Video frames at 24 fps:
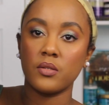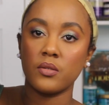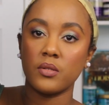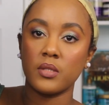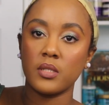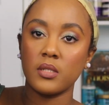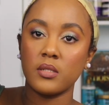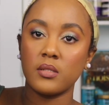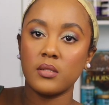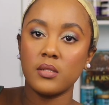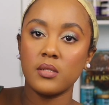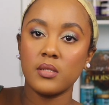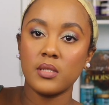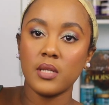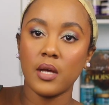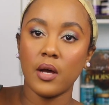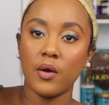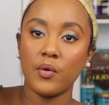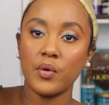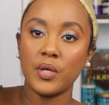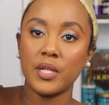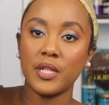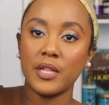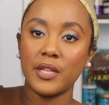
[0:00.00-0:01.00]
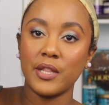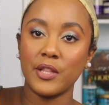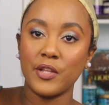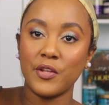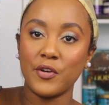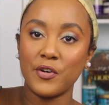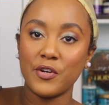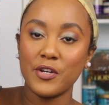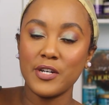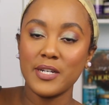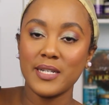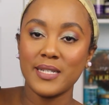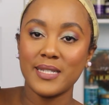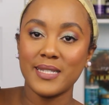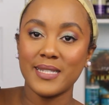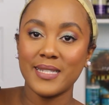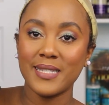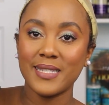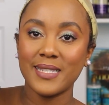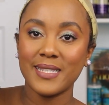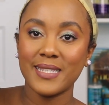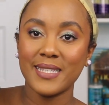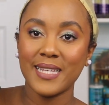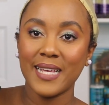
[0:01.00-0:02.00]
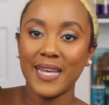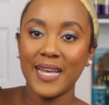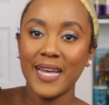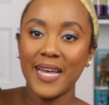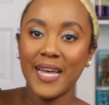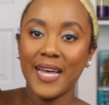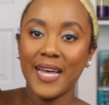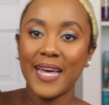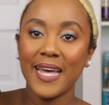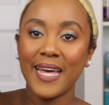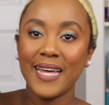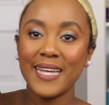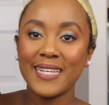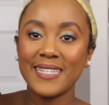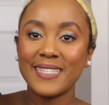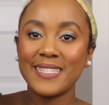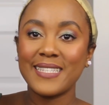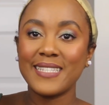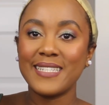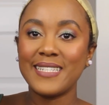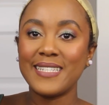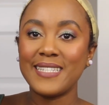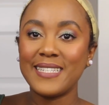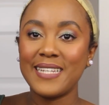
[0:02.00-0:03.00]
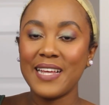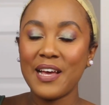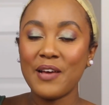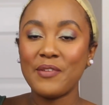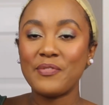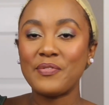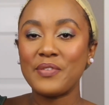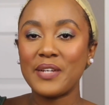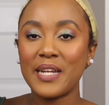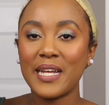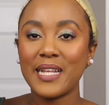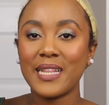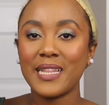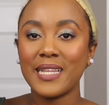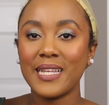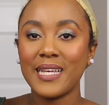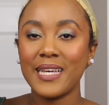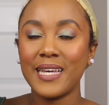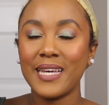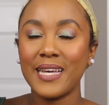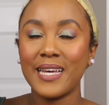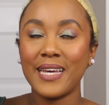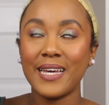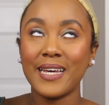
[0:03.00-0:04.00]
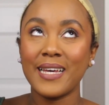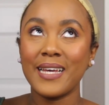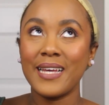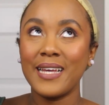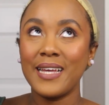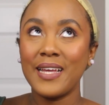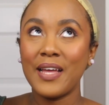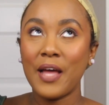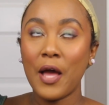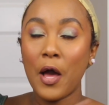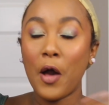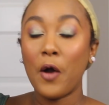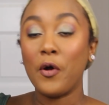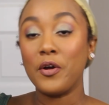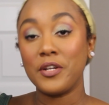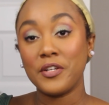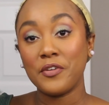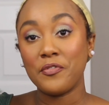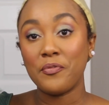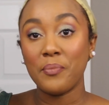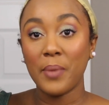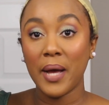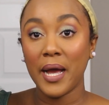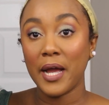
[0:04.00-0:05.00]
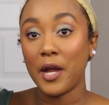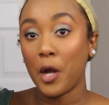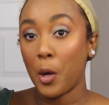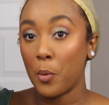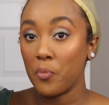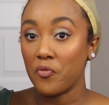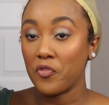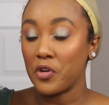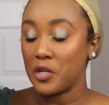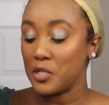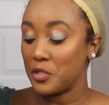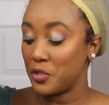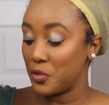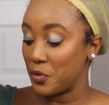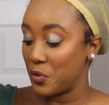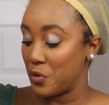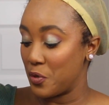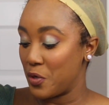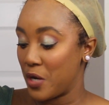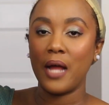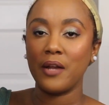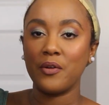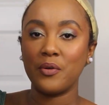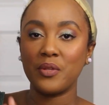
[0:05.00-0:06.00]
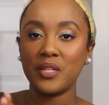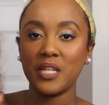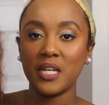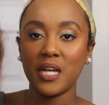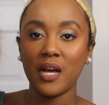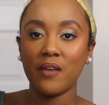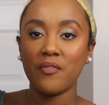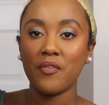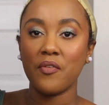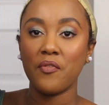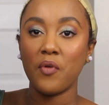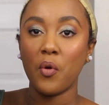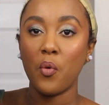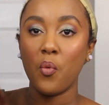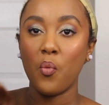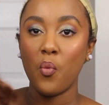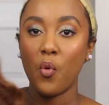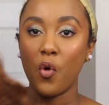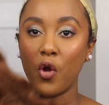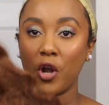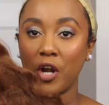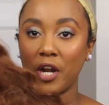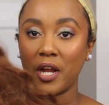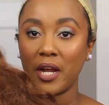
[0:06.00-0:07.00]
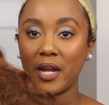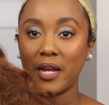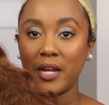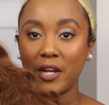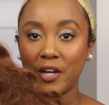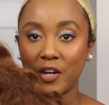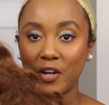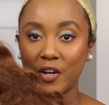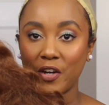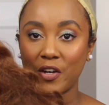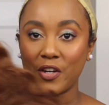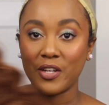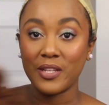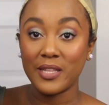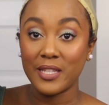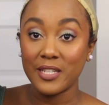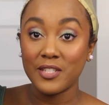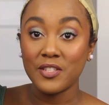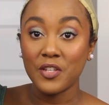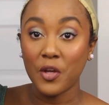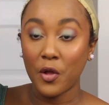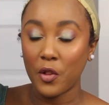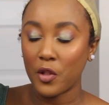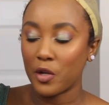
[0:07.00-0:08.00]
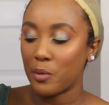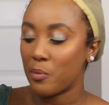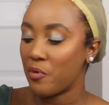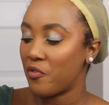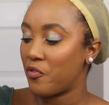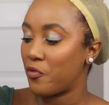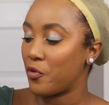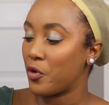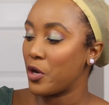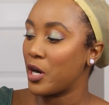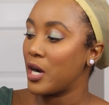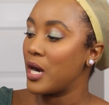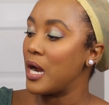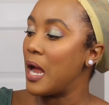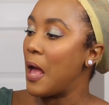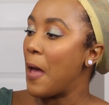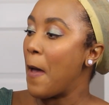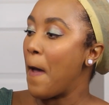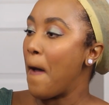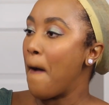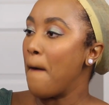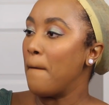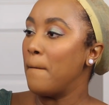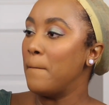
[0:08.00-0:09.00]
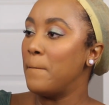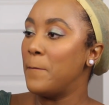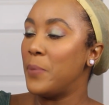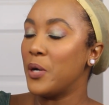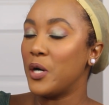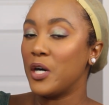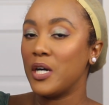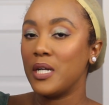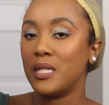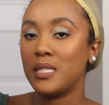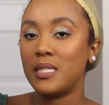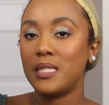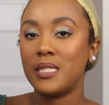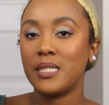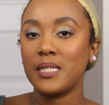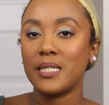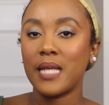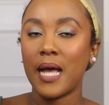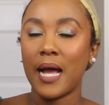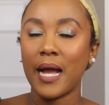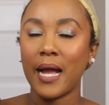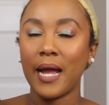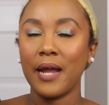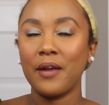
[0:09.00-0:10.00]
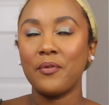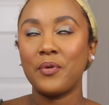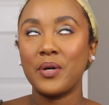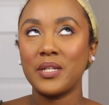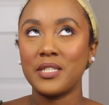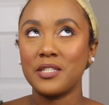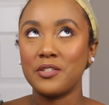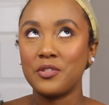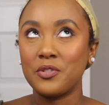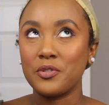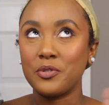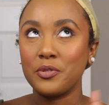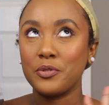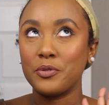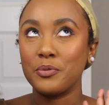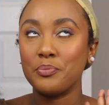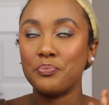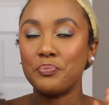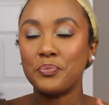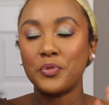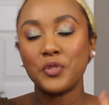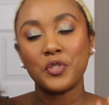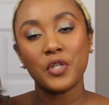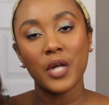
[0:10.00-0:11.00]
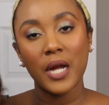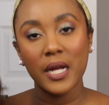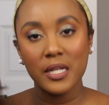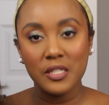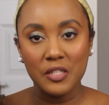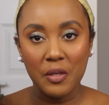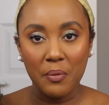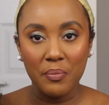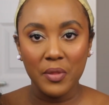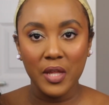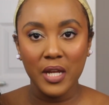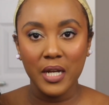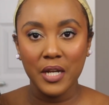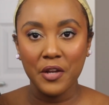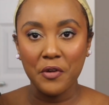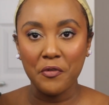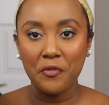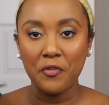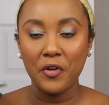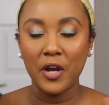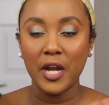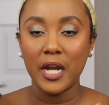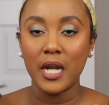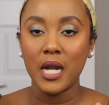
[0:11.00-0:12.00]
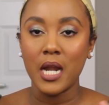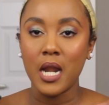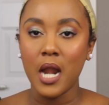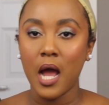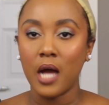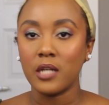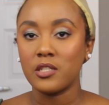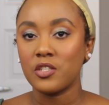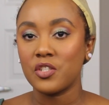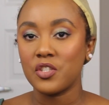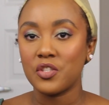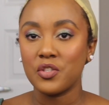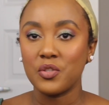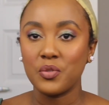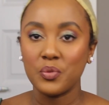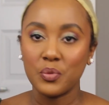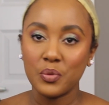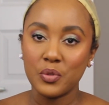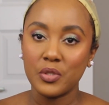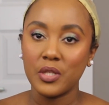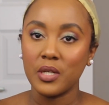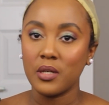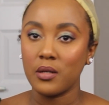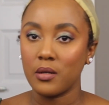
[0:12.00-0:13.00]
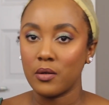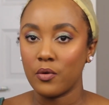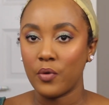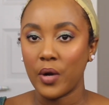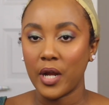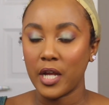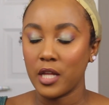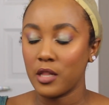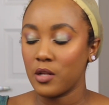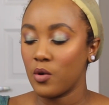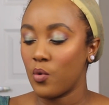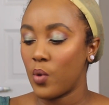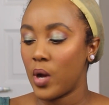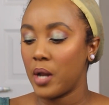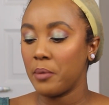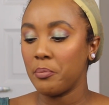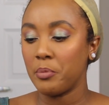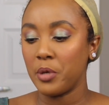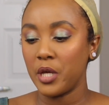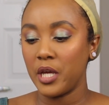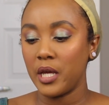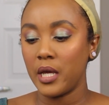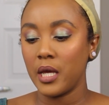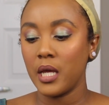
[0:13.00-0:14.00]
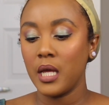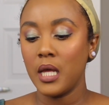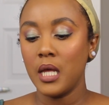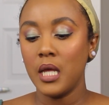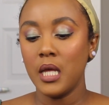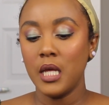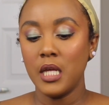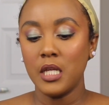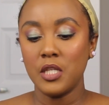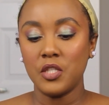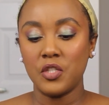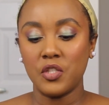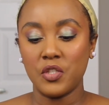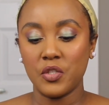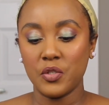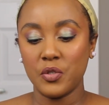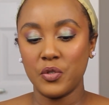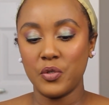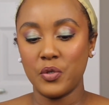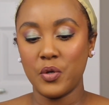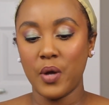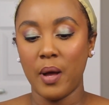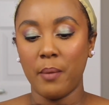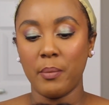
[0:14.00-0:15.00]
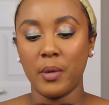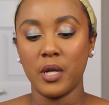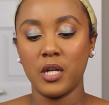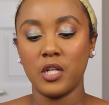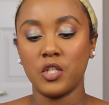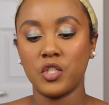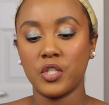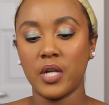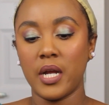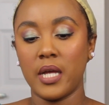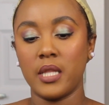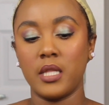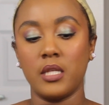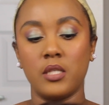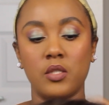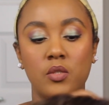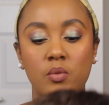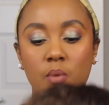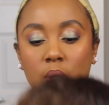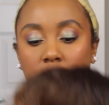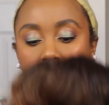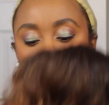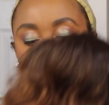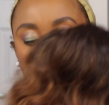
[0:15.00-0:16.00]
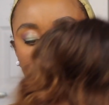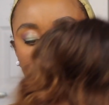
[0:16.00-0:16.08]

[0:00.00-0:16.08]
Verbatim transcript: So this is how it looks. It's definitely out of my comfort zone. I don't think I've ever worn a hair this color before, but I kind of wanted to try something different, not just do the regular 1B. So I'm gonna try this one.